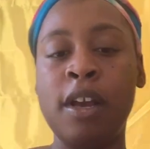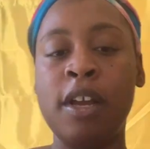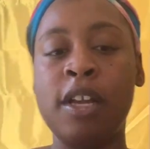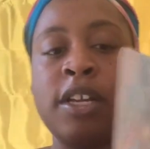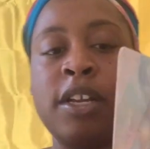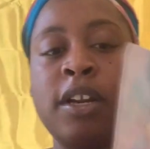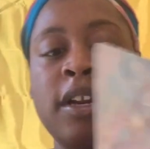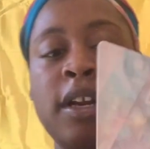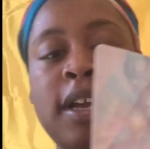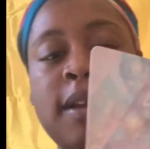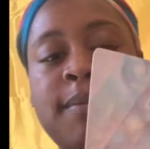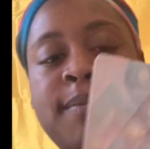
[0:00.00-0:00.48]

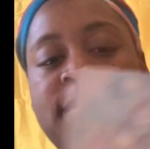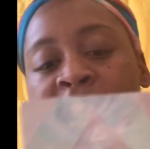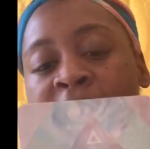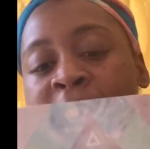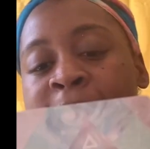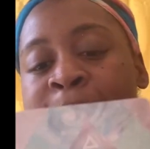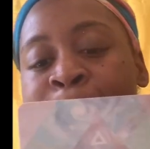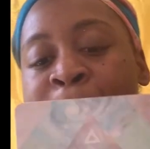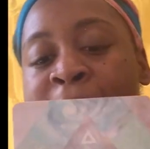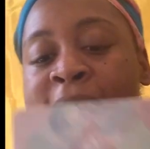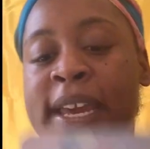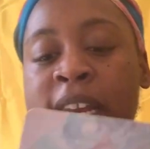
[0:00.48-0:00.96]
you're gonna be
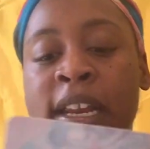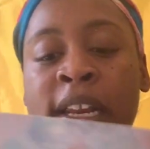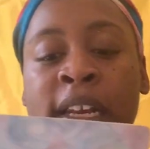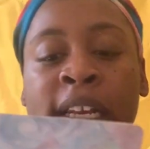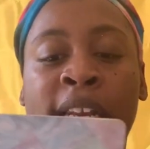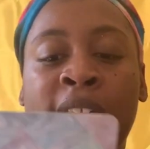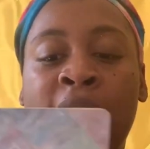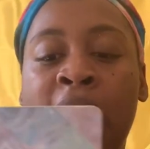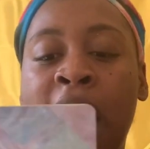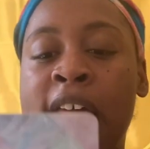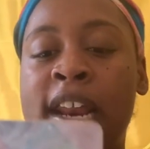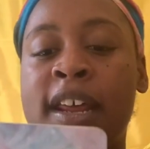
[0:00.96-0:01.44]
making a
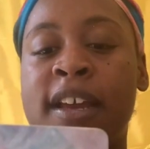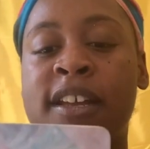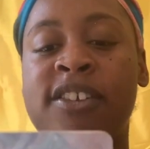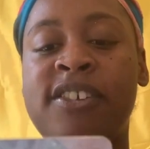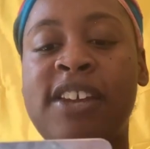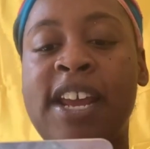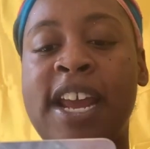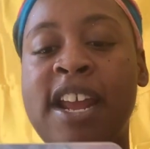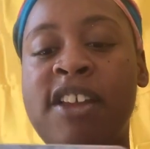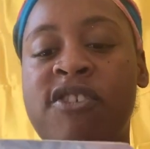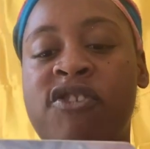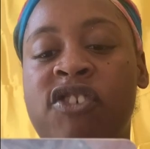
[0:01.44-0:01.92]
lot of
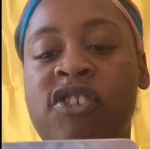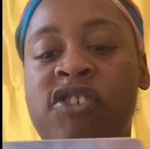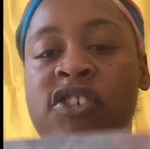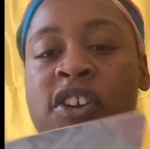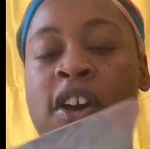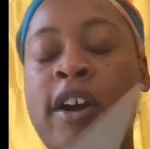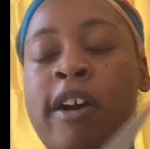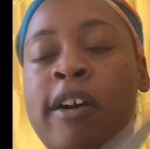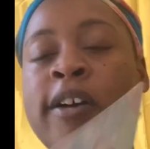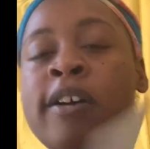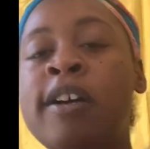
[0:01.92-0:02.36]
changes, y'all.